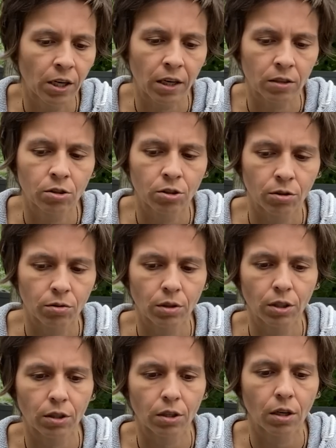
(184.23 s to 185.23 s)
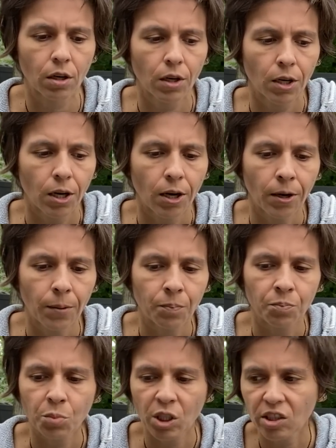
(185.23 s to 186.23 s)
next to you here.
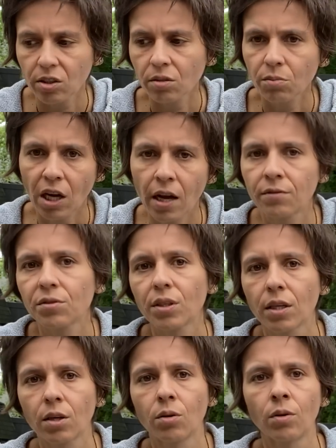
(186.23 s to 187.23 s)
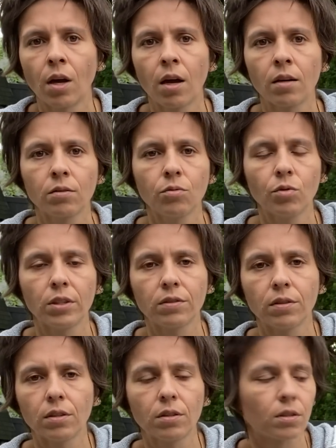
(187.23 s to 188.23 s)
Um, but there's some conflict going on with it.